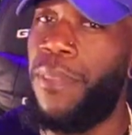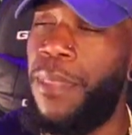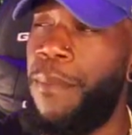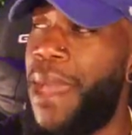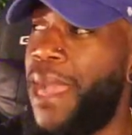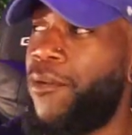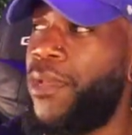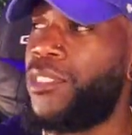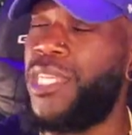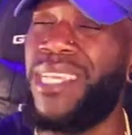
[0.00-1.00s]
the
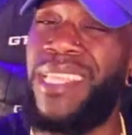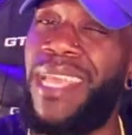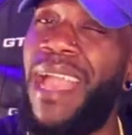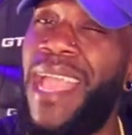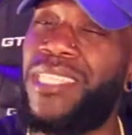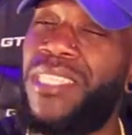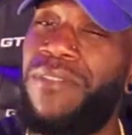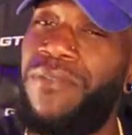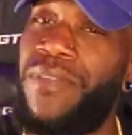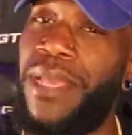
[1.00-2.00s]
background check, they actually
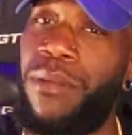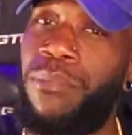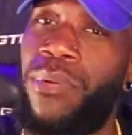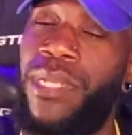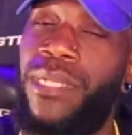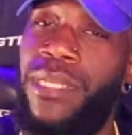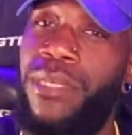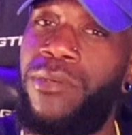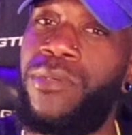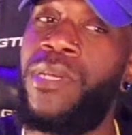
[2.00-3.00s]
fingerprint
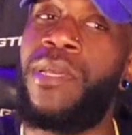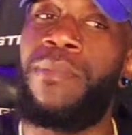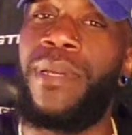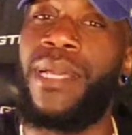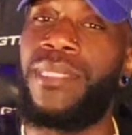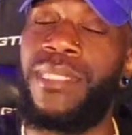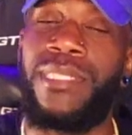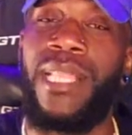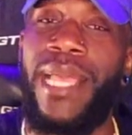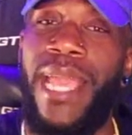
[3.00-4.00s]
you because
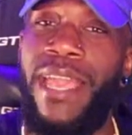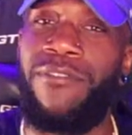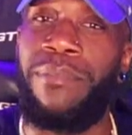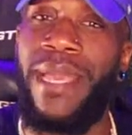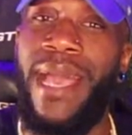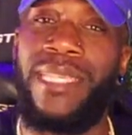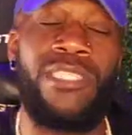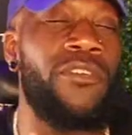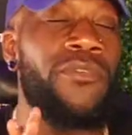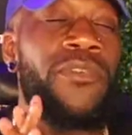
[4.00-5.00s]
it's like an FBI.
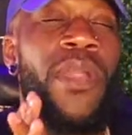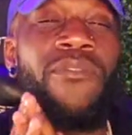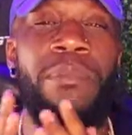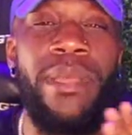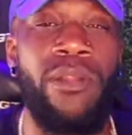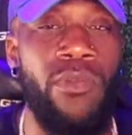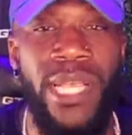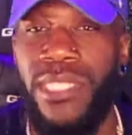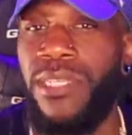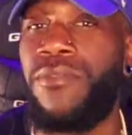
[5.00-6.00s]
So if you ever been
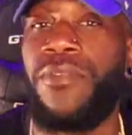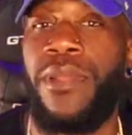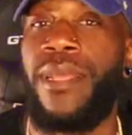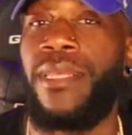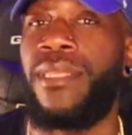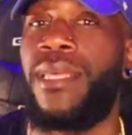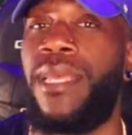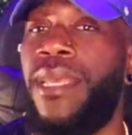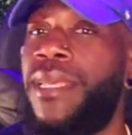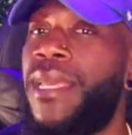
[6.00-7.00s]
arrested for
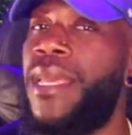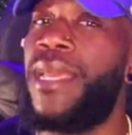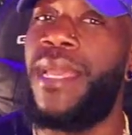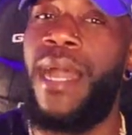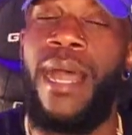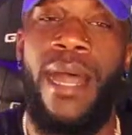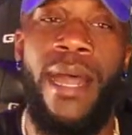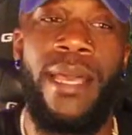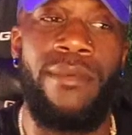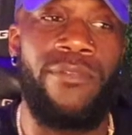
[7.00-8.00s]
anything,
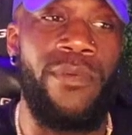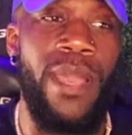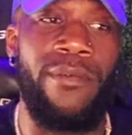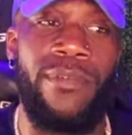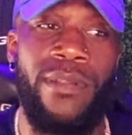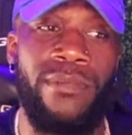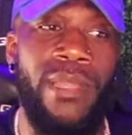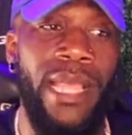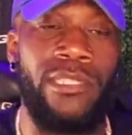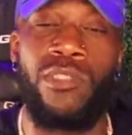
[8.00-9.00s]
if you ever
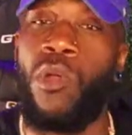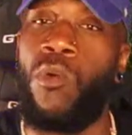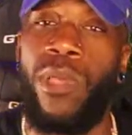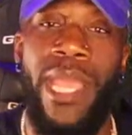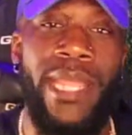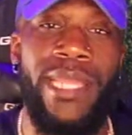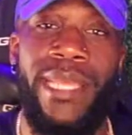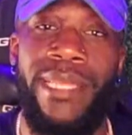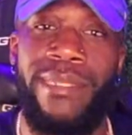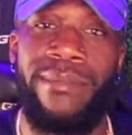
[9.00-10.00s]
like stole
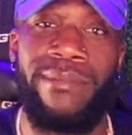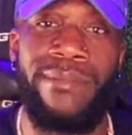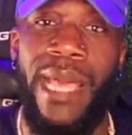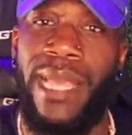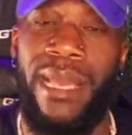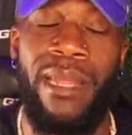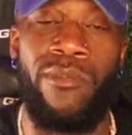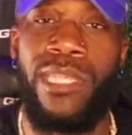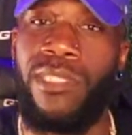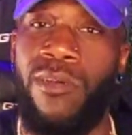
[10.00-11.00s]
candy and like got
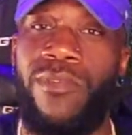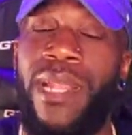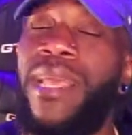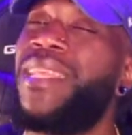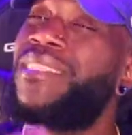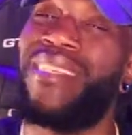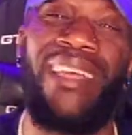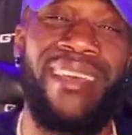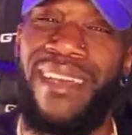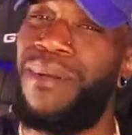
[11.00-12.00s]
arrested overnight, it's
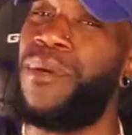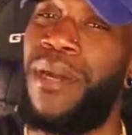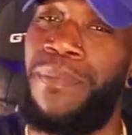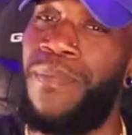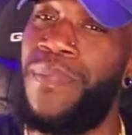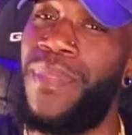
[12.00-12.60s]
going to come up.